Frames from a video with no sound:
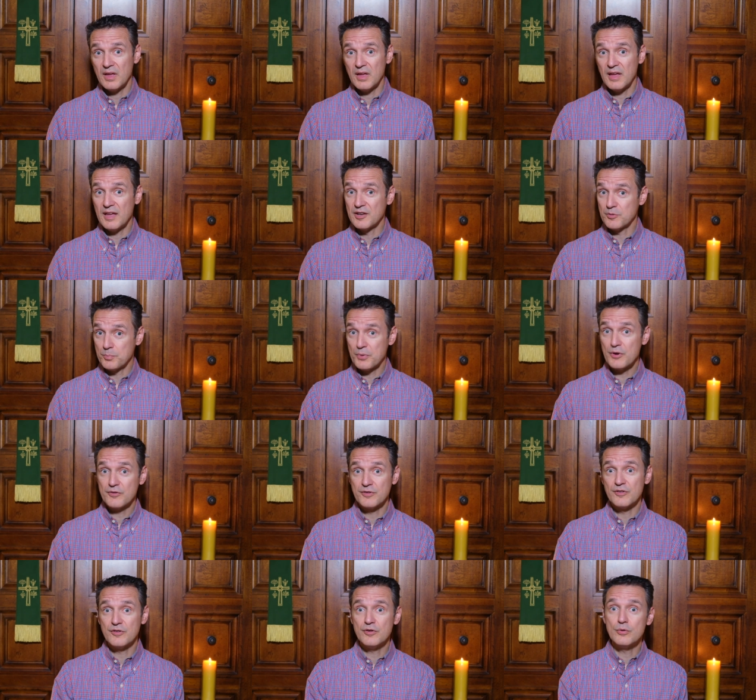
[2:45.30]
and
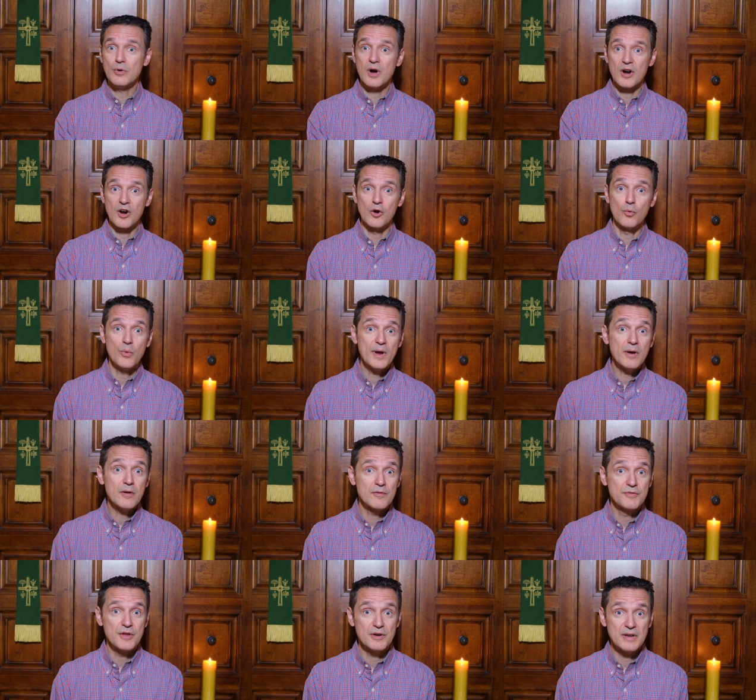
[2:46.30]
persons who are aware
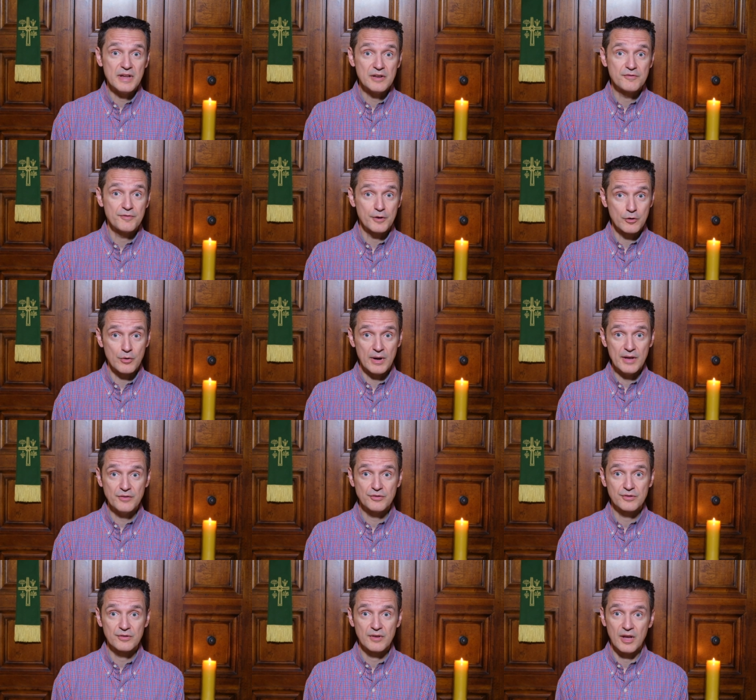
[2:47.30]
of their need for
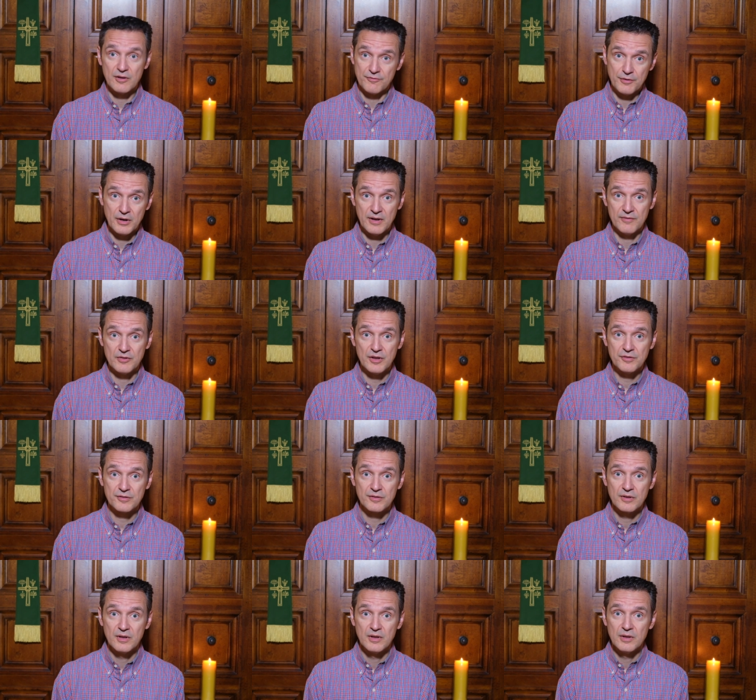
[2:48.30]
grace and
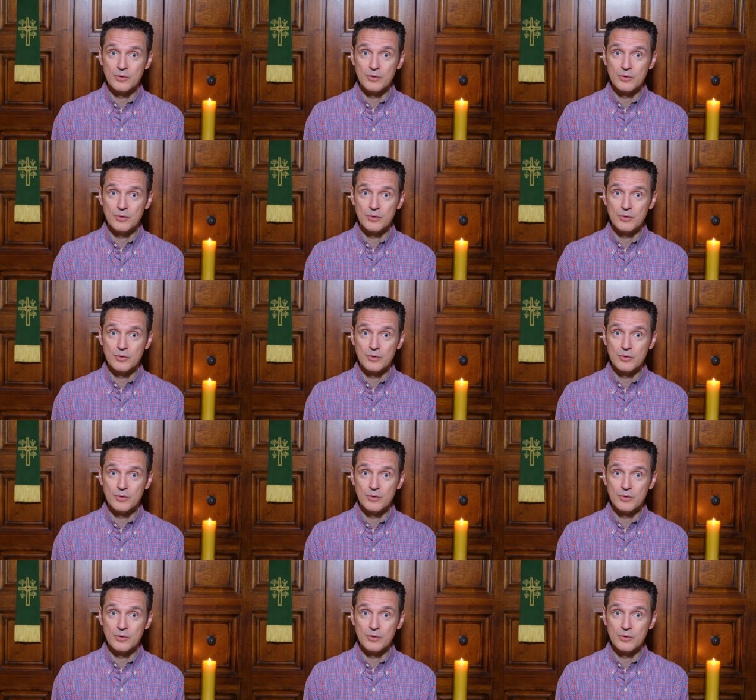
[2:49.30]
forgiveness